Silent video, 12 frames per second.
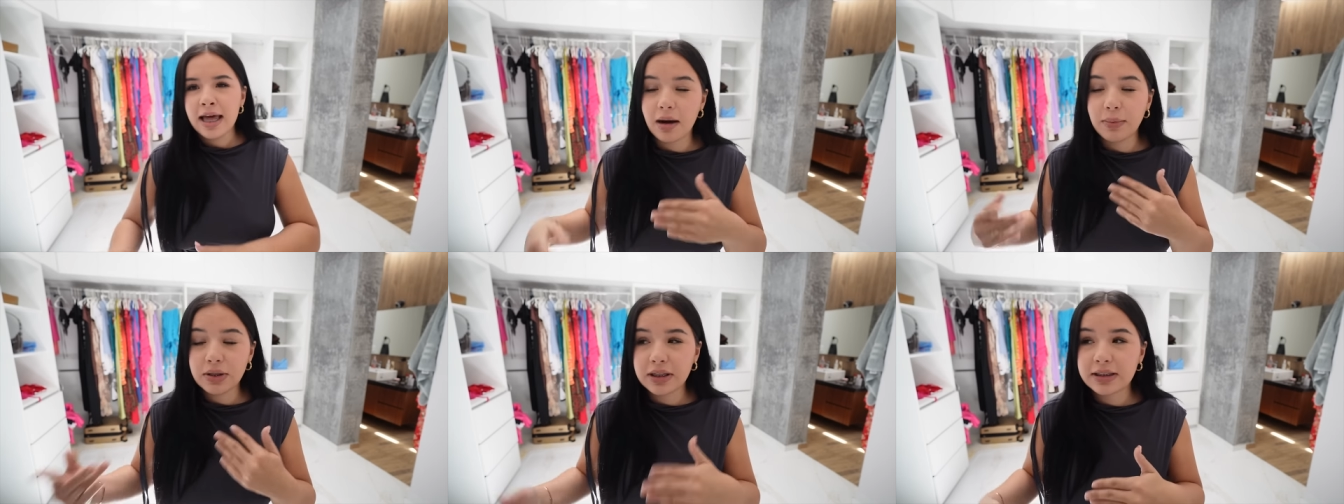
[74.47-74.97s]

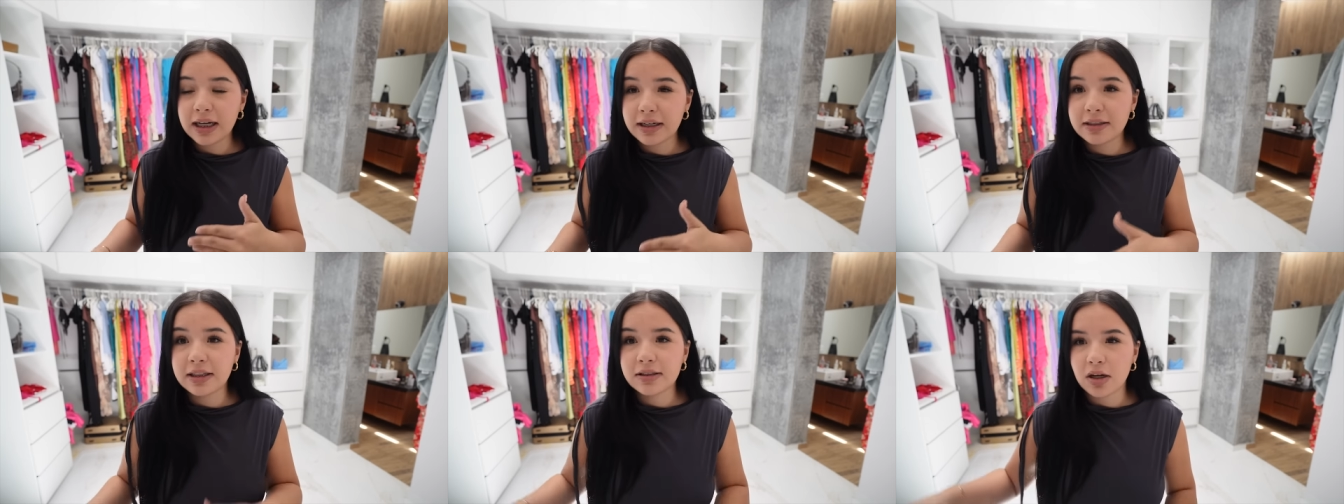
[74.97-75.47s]
I'm on the side
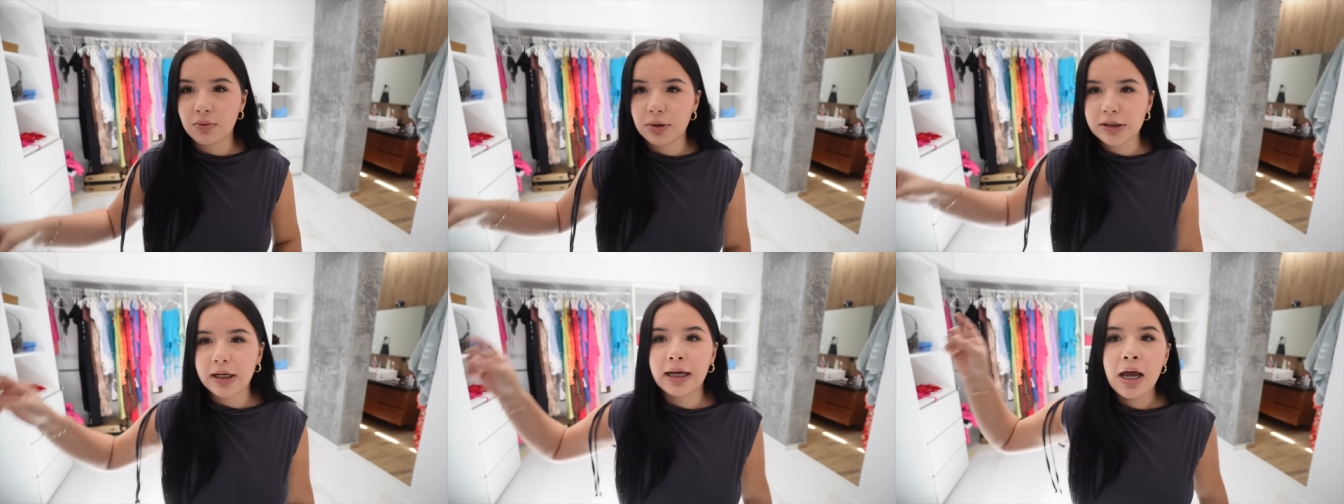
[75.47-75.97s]
of TikTok where
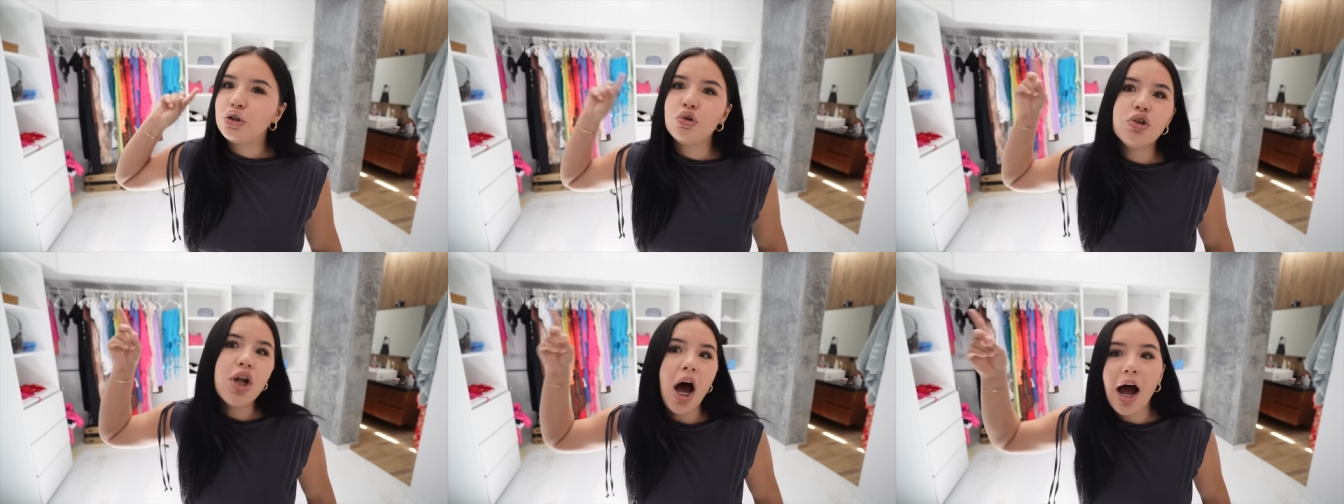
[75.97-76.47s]
it's like, do
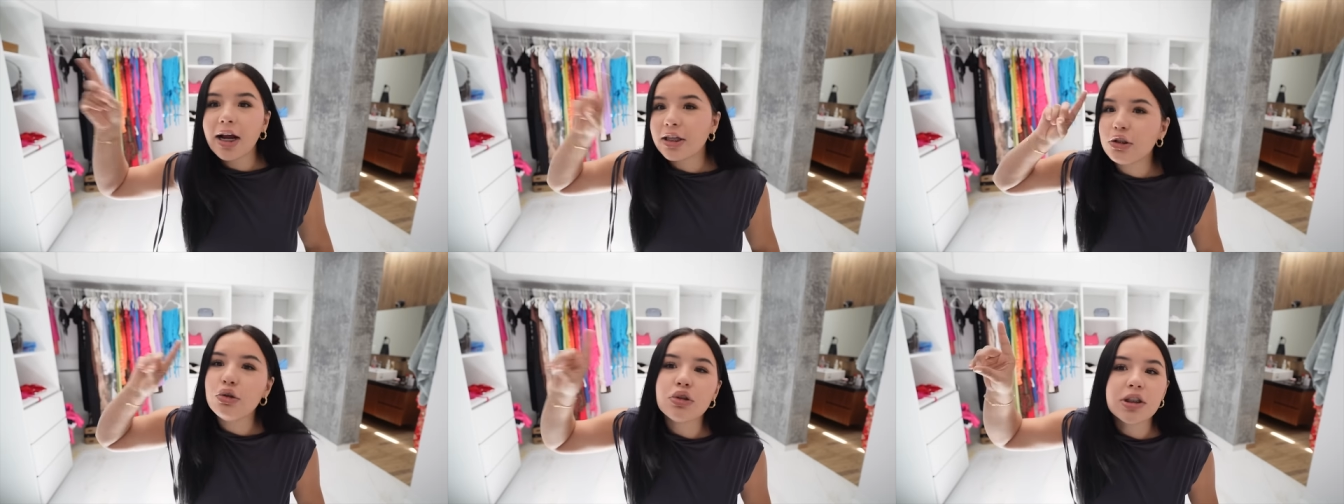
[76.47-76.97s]

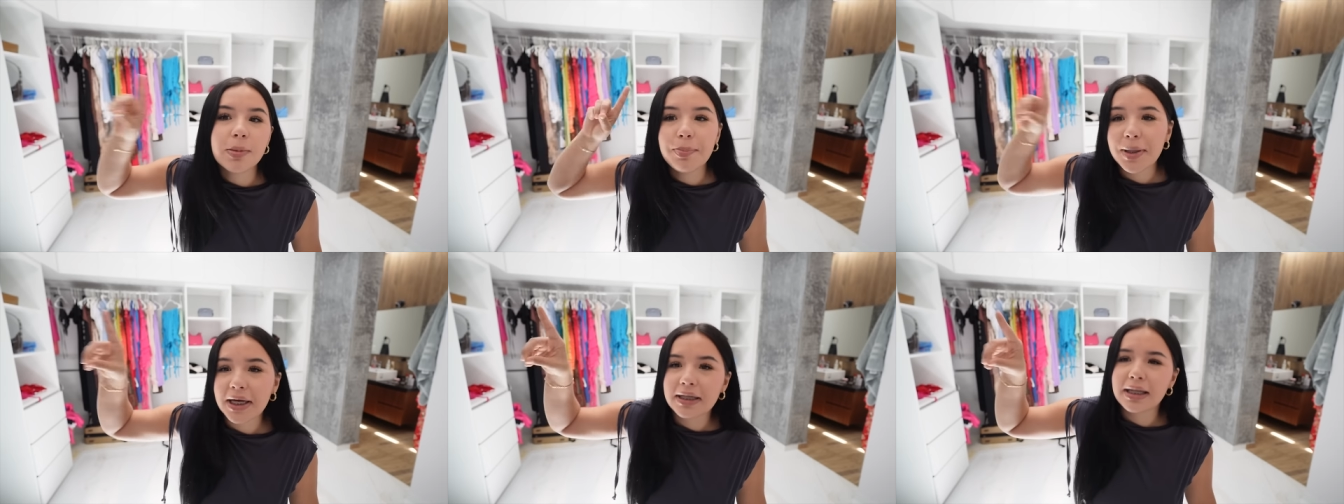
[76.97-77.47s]
not use the
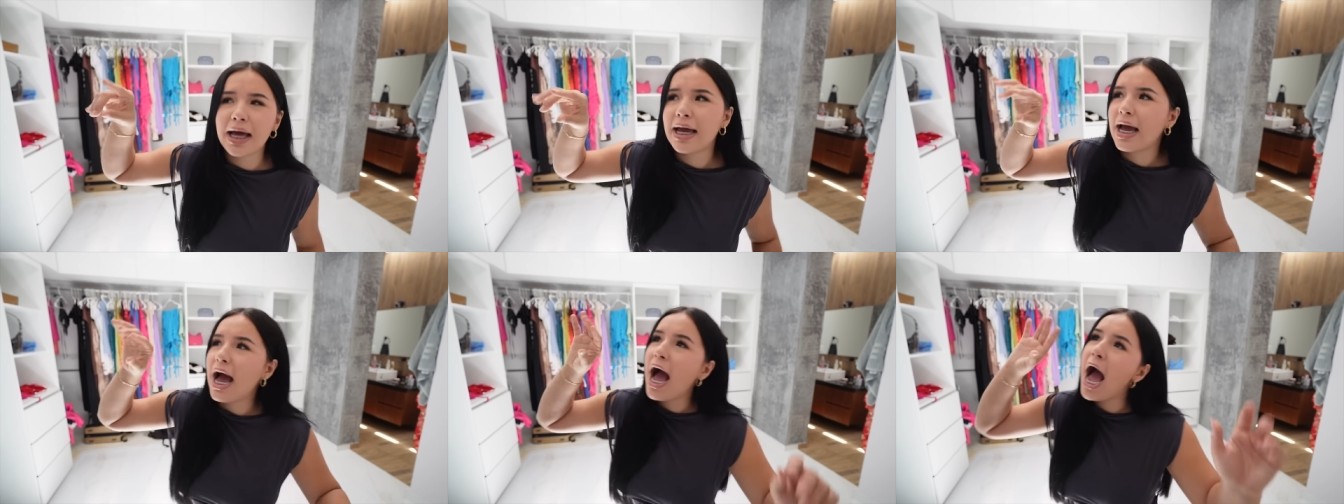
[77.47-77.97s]
big
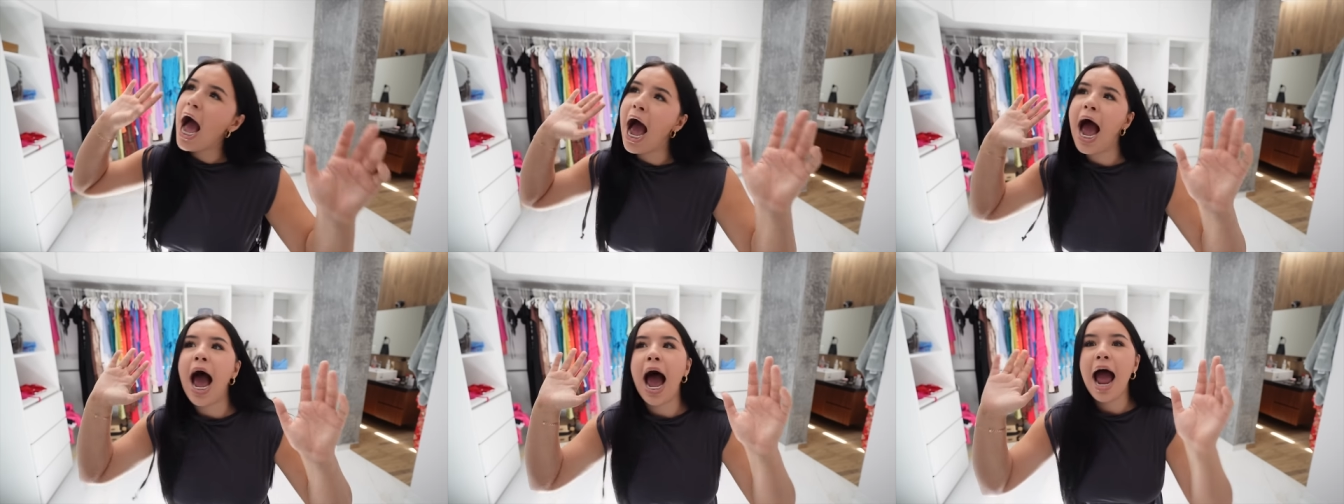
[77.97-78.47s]
light,
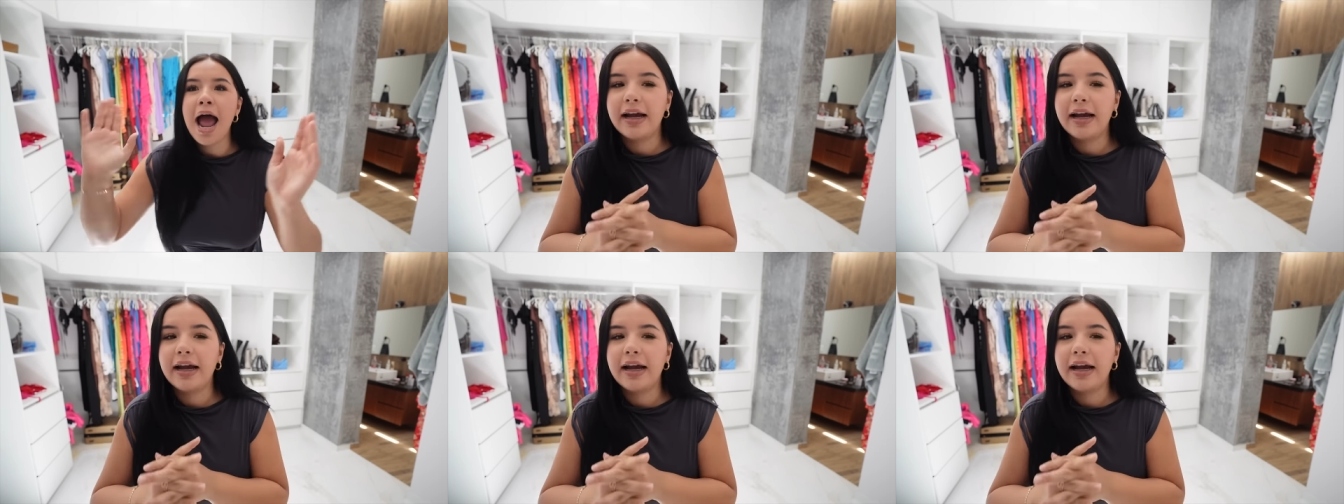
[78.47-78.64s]
ah!